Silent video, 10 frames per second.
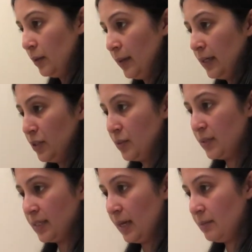ahead and do the
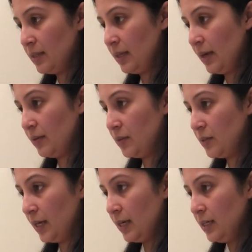same to the other
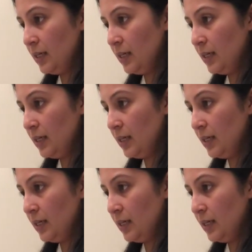side.